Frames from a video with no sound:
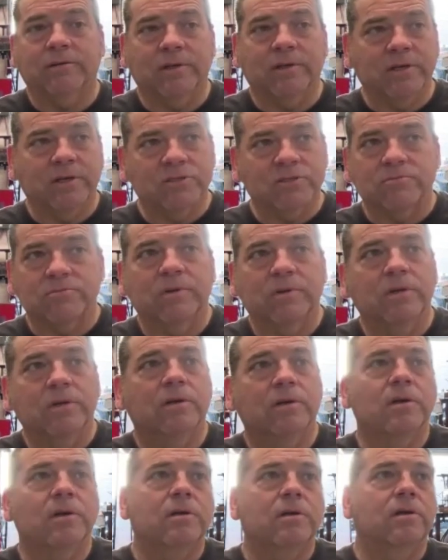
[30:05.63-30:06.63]
He's
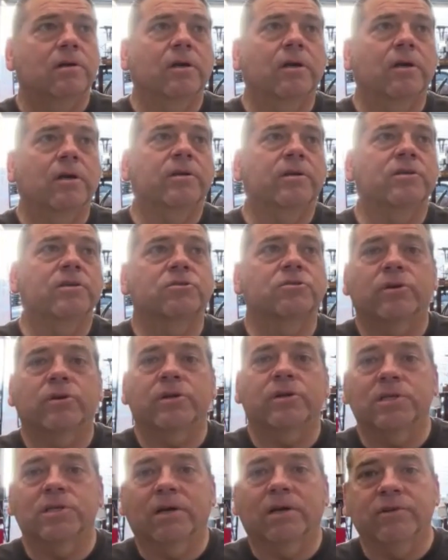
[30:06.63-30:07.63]

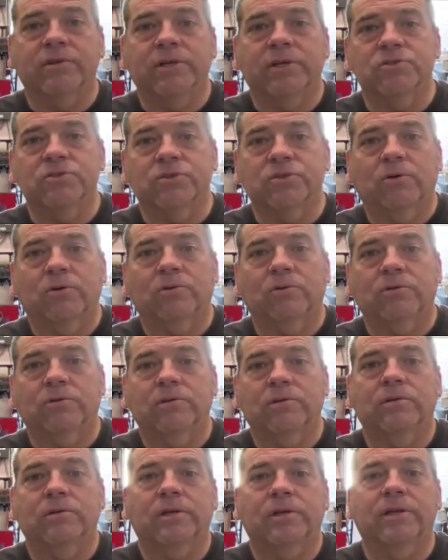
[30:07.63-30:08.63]
27 years old,
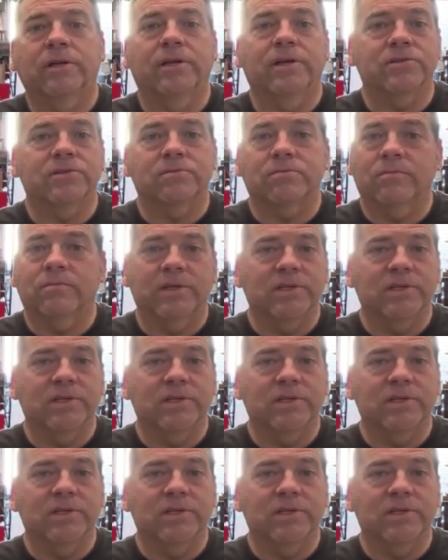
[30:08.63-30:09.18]
and he's